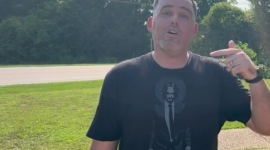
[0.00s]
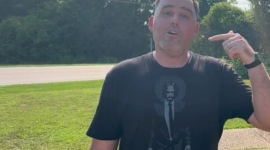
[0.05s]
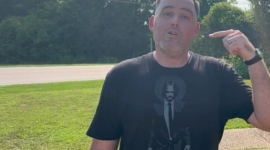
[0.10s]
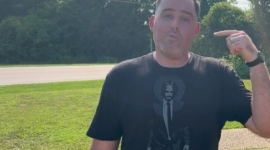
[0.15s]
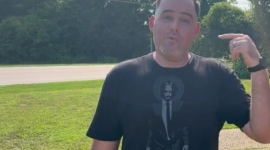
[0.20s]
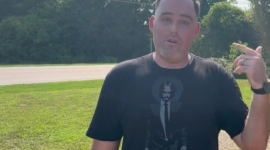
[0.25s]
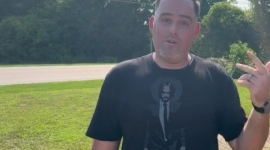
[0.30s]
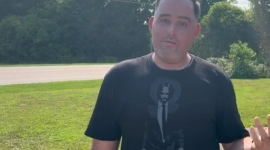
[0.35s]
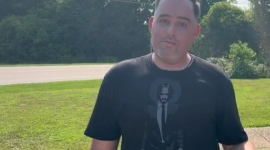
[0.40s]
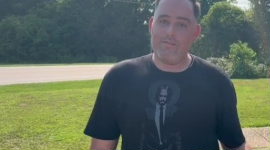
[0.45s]

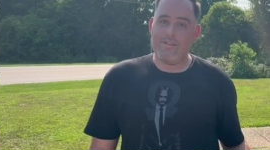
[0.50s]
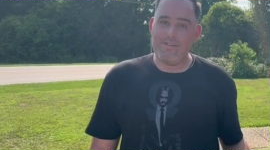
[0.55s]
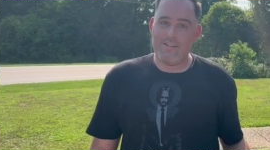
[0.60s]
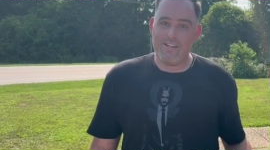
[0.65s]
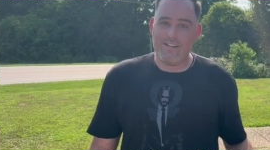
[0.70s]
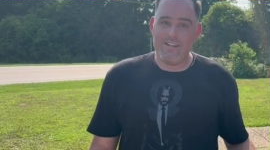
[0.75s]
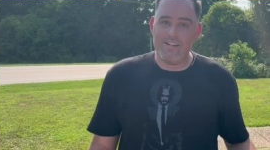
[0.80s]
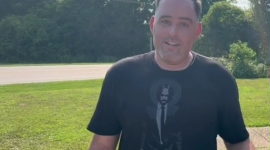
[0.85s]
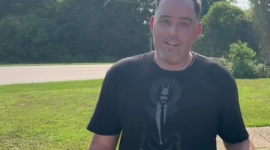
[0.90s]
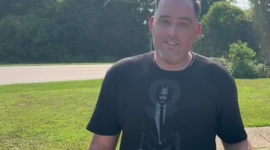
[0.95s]
Well,
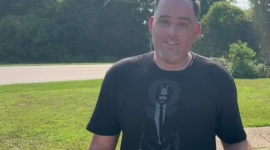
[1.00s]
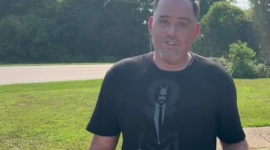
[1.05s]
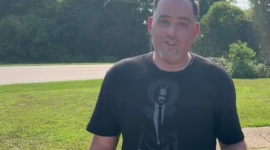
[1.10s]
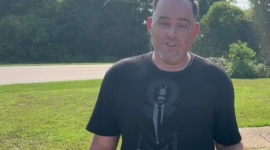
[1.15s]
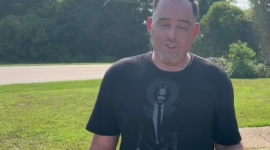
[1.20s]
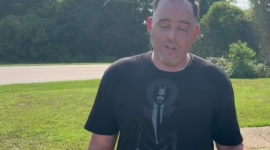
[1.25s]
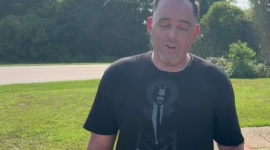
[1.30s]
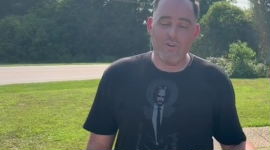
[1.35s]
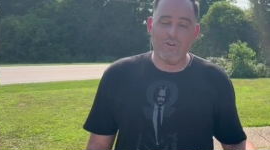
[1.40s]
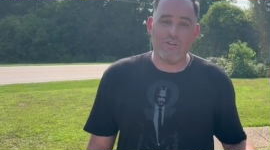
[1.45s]
the
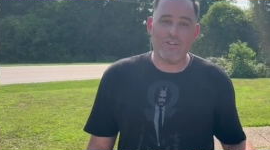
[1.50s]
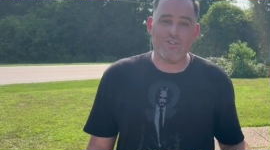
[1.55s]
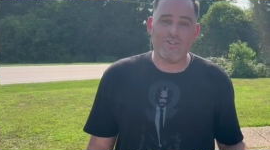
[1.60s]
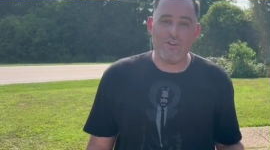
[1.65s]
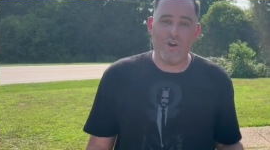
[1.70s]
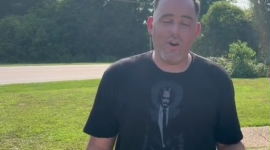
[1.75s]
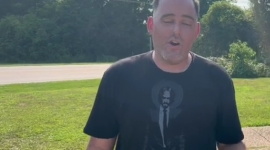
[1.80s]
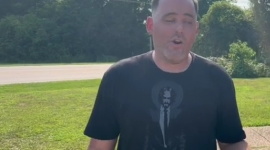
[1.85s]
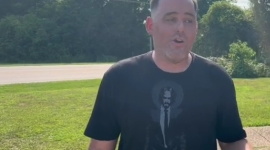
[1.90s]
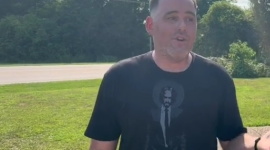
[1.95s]
general in
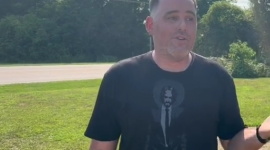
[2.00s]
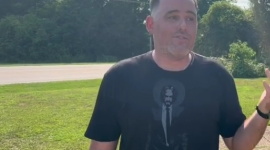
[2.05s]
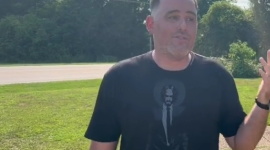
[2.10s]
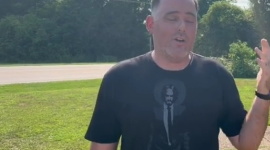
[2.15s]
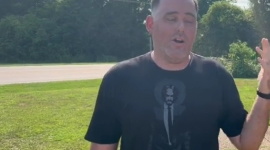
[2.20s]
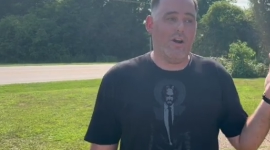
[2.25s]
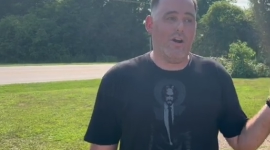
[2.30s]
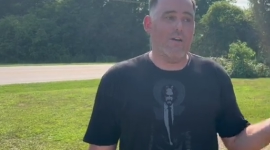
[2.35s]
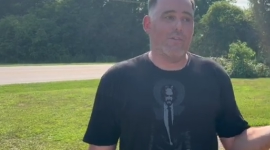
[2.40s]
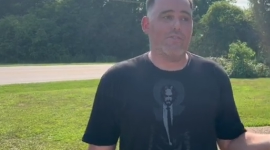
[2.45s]
charge
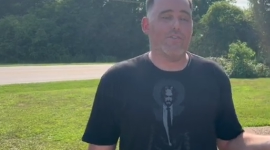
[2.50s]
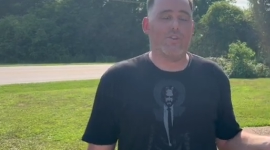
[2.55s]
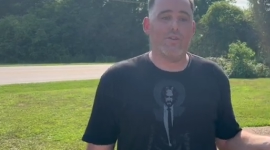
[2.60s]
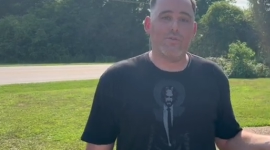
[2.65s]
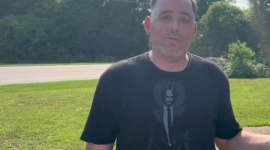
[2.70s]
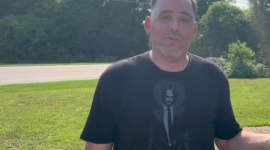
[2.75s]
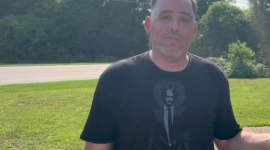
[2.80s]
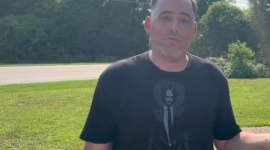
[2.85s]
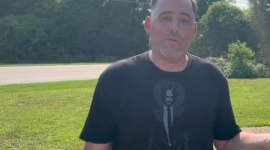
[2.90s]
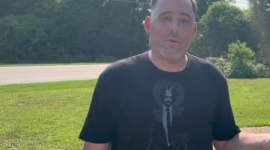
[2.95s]
of the
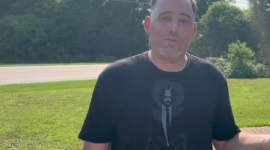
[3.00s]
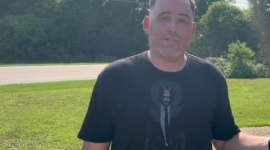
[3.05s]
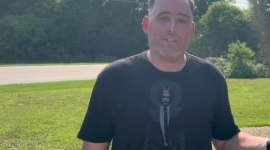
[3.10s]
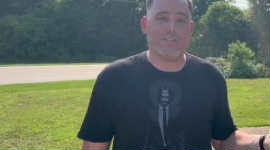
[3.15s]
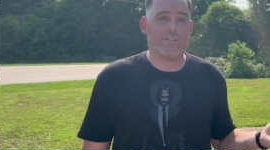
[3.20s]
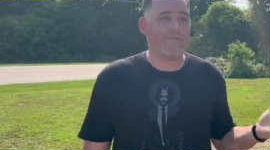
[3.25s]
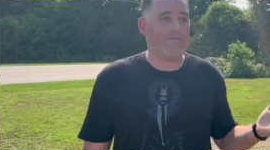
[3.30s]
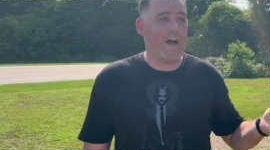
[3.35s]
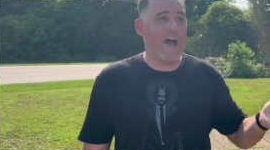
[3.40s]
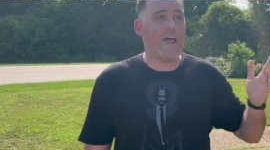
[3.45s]
Union
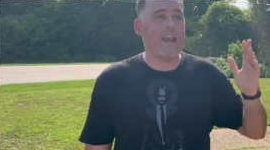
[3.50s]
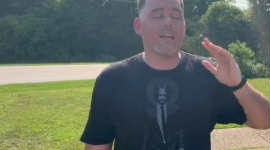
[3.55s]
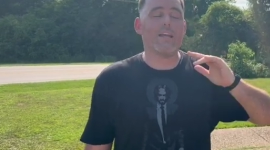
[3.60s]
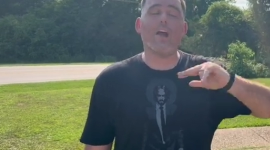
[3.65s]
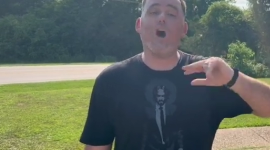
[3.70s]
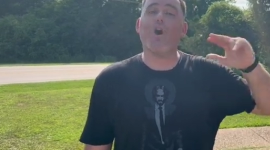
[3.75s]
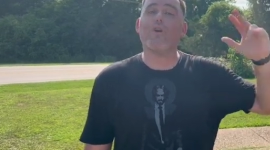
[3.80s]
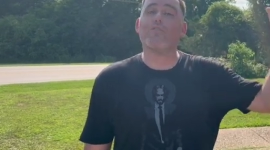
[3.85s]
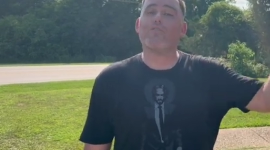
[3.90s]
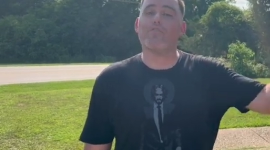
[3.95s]
forces finally
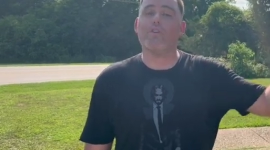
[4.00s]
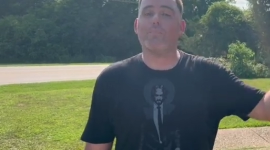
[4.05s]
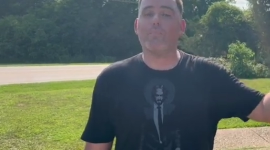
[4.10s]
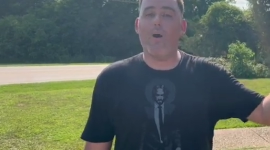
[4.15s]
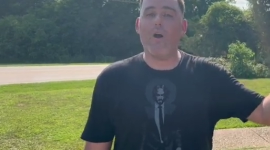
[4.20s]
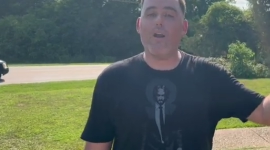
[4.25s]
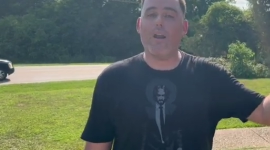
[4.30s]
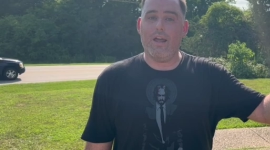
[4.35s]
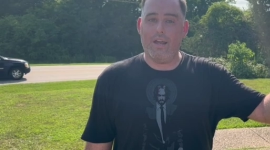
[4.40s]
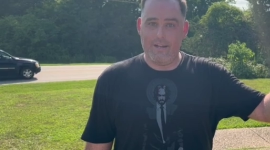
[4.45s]
called for a
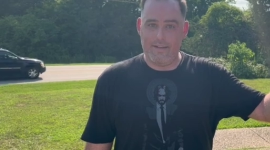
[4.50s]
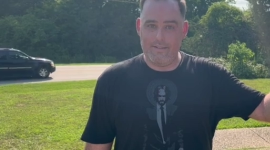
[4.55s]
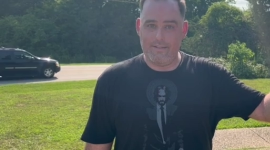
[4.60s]
parley.